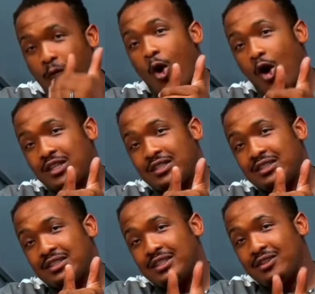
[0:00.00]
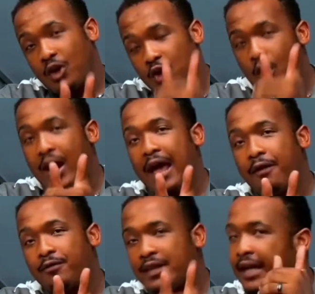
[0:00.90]
God on your life,
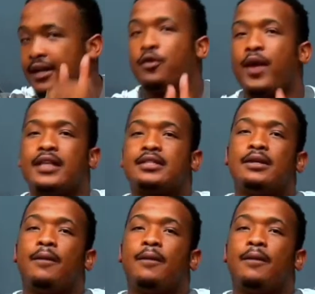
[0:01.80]
then great.